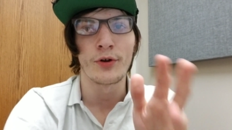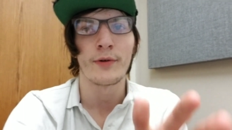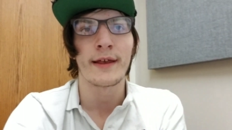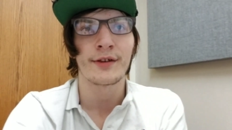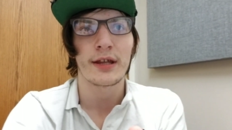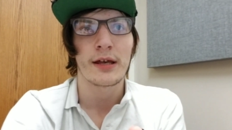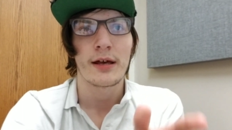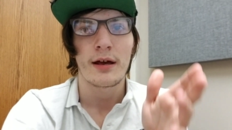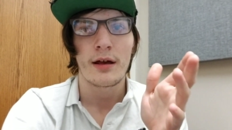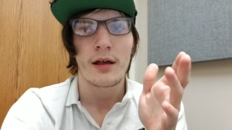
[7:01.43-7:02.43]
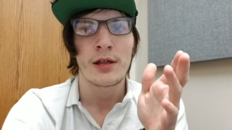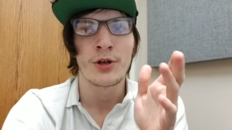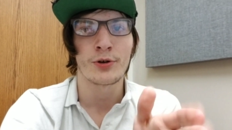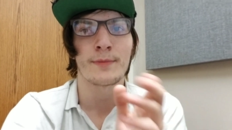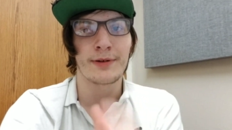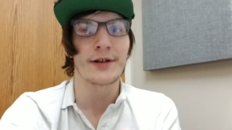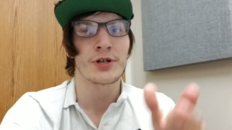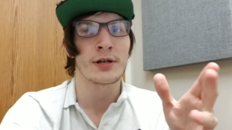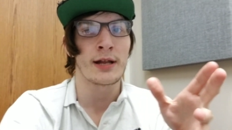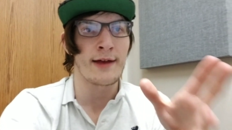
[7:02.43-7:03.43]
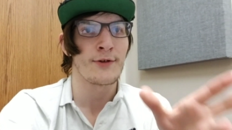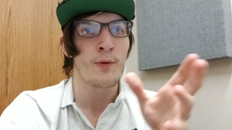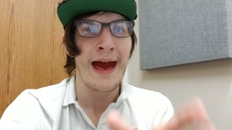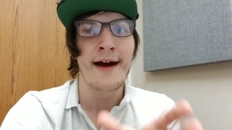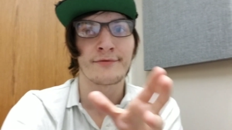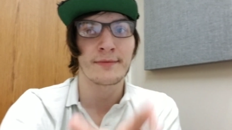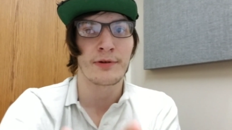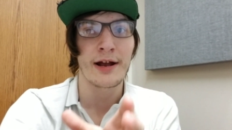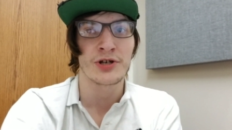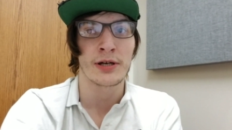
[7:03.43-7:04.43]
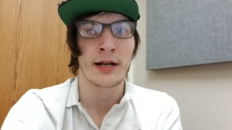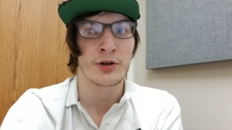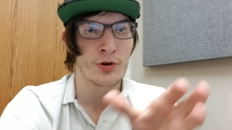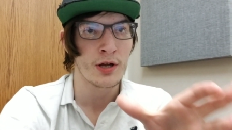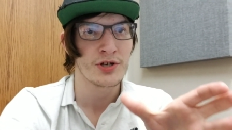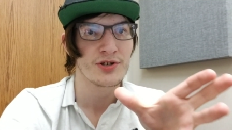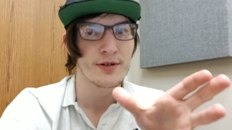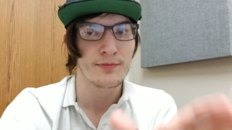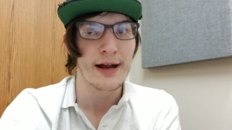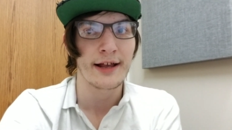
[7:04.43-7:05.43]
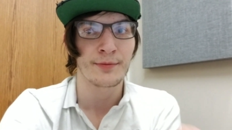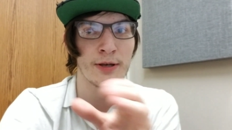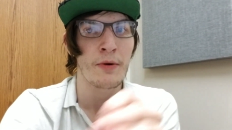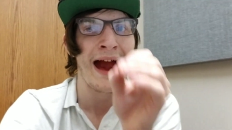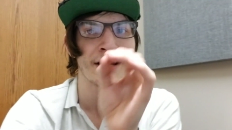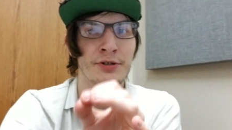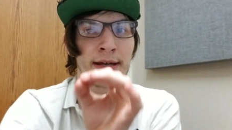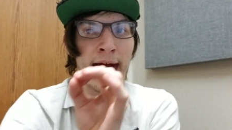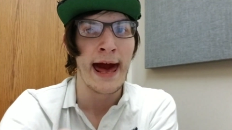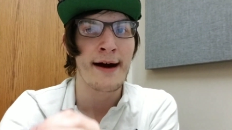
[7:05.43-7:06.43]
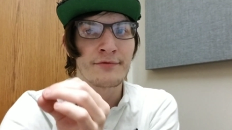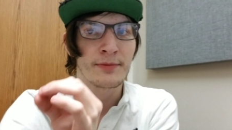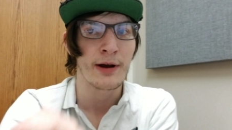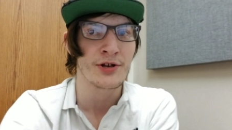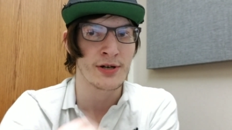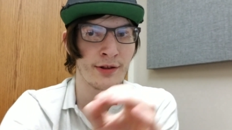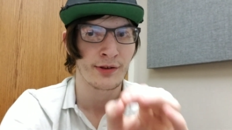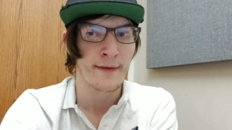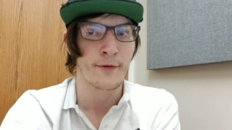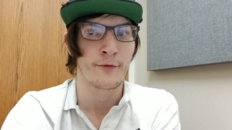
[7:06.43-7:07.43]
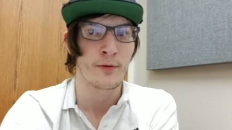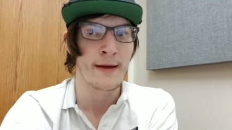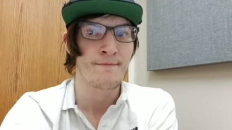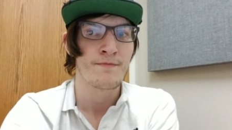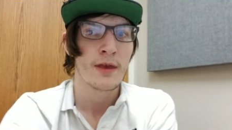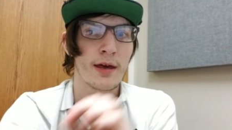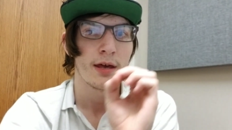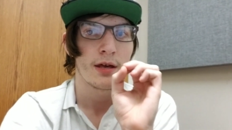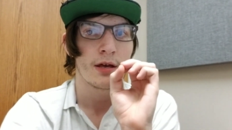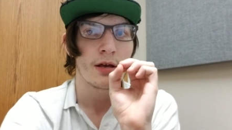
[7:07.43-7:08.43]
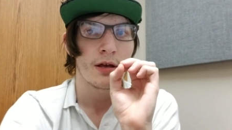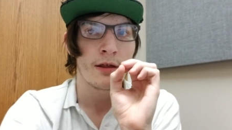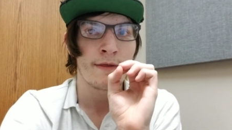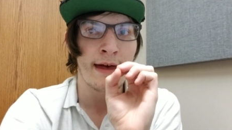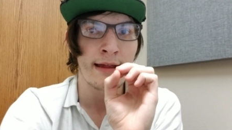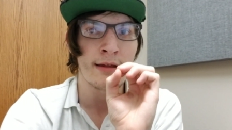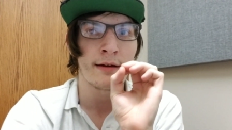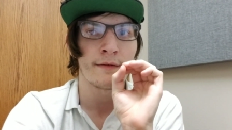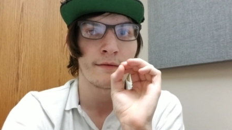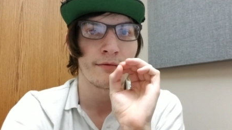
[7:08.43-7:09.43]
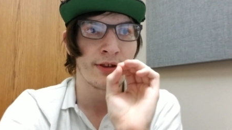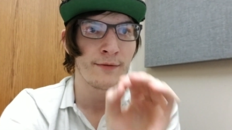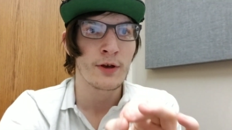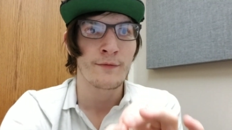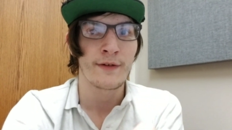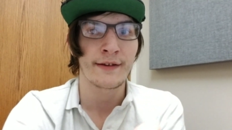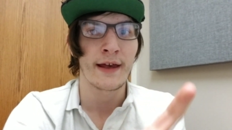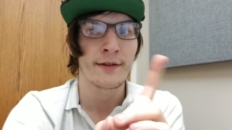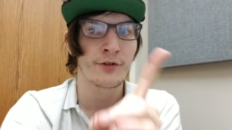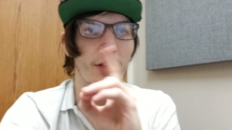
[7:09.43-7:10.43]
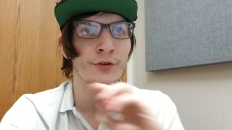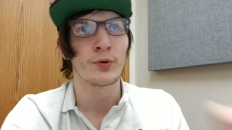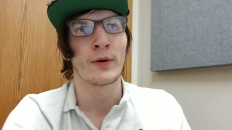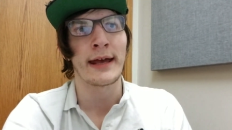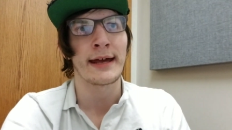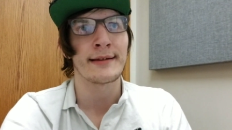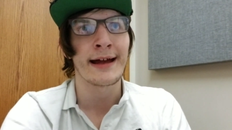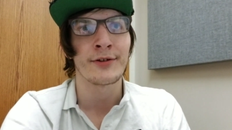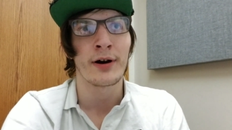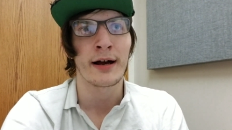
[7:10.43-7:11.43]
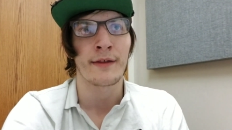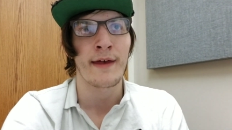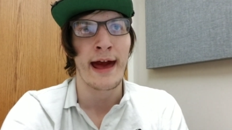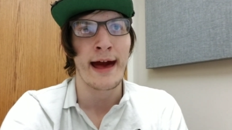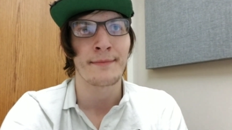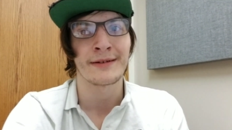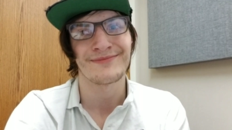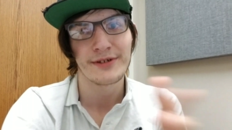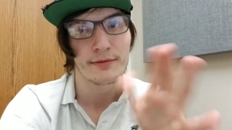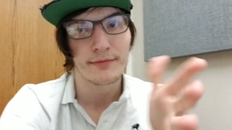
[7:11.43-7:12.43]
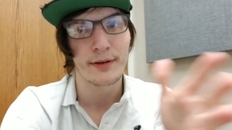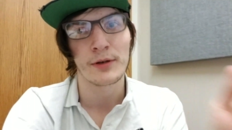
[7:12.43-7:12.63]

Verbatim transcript: do this. Your depression, if you have depression, and you're not just depressed, but you actually have depression and suffer from it, then see if you can fix that. There's also a TED Talk that happened. Say